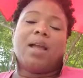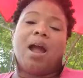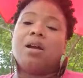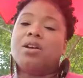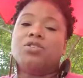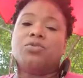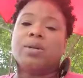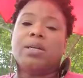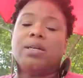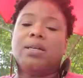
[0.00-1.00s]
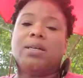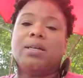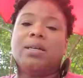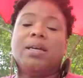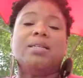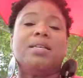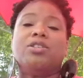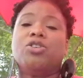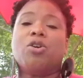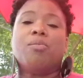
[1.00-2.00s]
Our country is
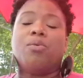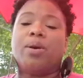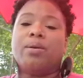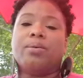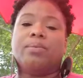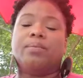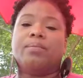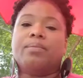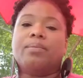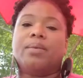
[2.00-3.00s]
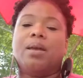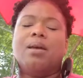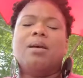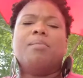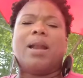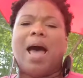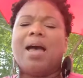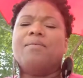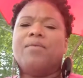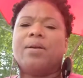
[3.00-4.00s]
in turmoil, but
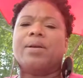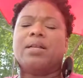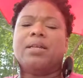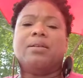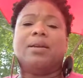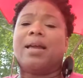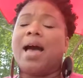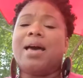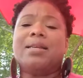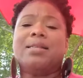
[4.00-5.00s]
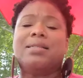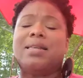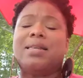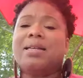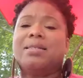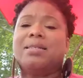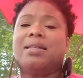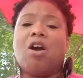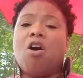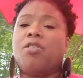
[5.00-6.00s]
I'm very clear that God is not
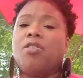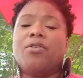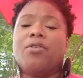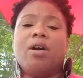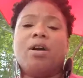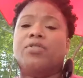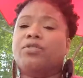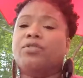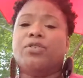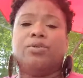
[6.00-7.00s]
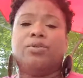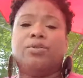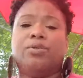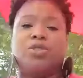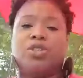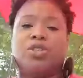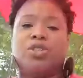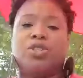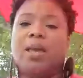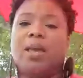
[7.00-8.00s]
the author of confusion.
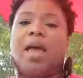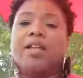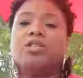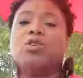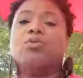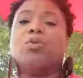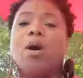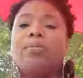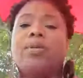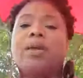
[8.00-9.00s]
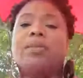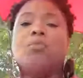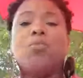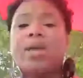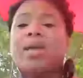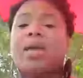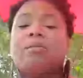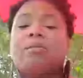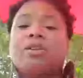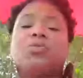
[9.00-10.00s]
And so the one thing that we
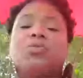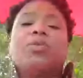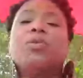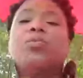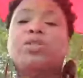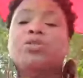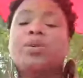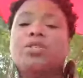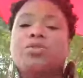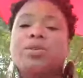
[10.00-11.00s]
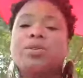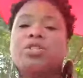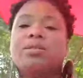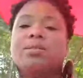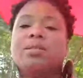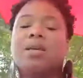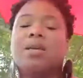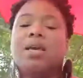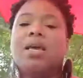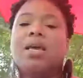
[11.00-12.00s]
can make sure that we do as Christians
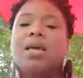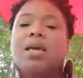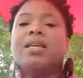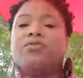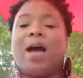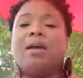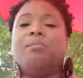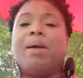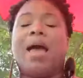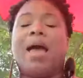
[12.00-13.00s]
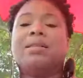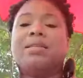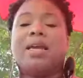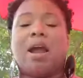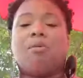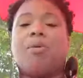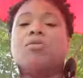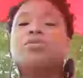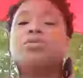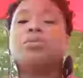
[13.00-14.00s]
is find balance in our
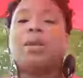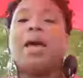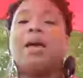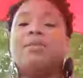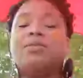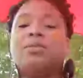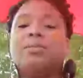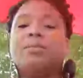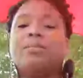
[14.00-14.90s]
personal lives.